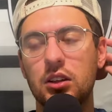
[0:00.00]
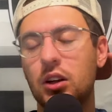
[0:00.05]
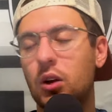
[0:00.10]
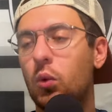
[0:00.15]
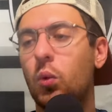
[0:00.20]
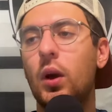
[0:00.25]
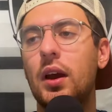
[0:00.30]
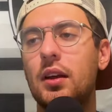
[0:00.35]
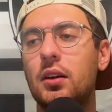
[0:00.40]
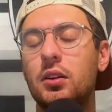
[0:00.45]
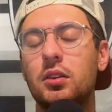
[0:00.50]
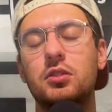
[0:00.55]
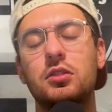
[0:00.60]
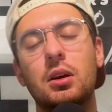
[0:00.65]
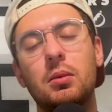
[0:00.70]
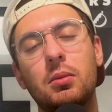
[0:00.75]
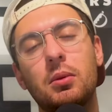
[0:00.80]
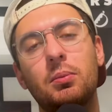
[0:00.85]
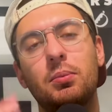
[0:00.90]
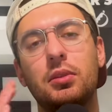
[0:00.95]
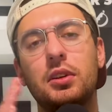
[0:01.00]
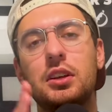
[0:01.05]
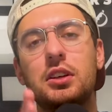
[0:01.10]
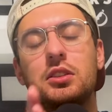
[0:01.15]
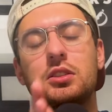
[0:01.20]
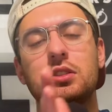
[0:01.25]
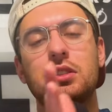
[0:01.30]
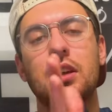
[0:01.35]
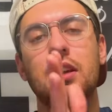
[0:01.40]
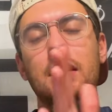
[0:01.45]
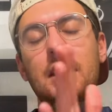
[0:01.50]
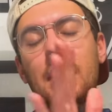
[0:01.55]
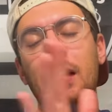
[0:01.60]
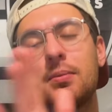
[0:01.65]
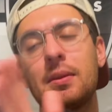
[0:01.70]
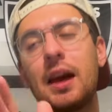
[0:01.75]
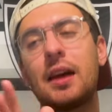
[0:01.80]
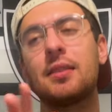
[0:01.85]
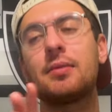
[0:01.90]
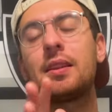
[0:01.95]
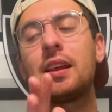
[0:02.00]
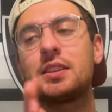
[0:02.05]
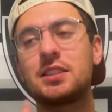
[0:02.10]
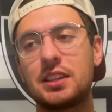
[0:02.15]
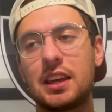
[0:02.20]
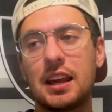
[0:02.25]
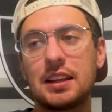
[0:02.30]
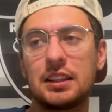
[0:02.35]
you know, when someone please, and I'm not